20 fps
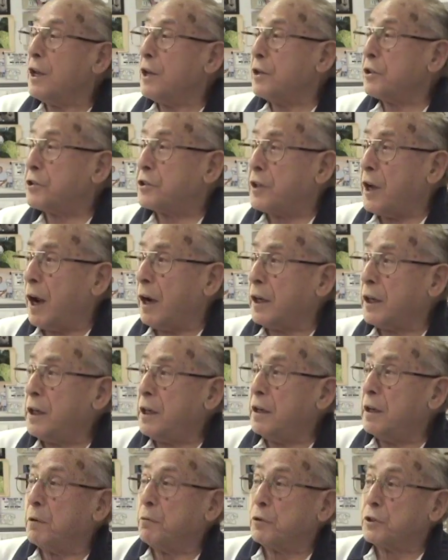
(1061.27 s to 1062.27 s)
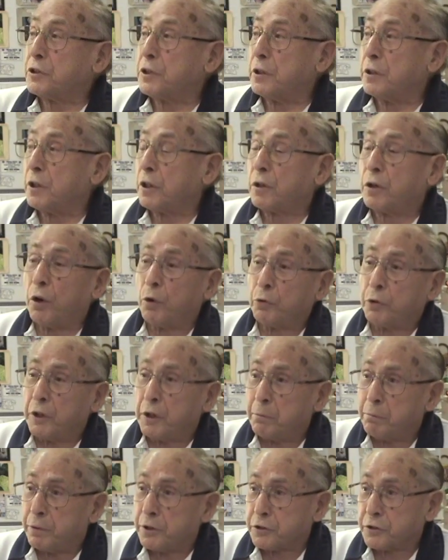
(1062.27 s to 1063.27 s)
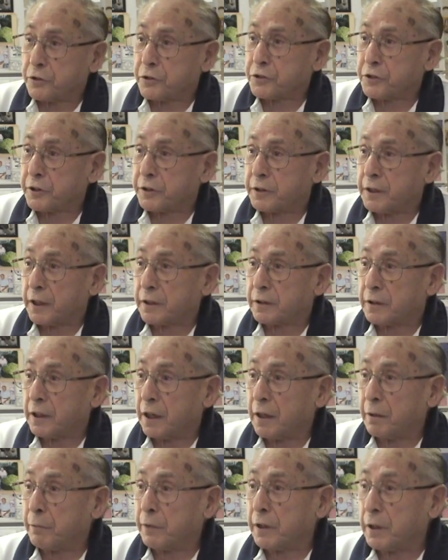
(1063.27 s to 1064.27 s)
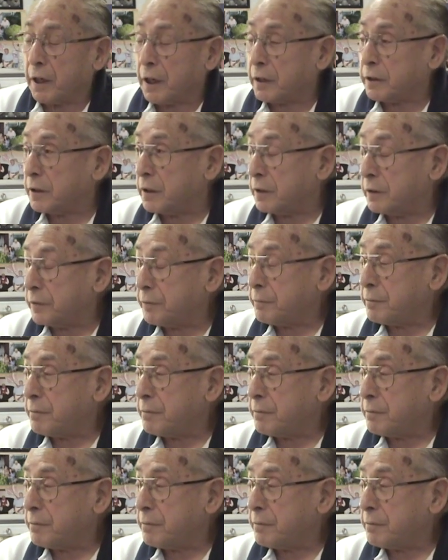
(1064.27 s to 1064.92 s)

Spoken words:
Solly was in the clothing business at that time in London.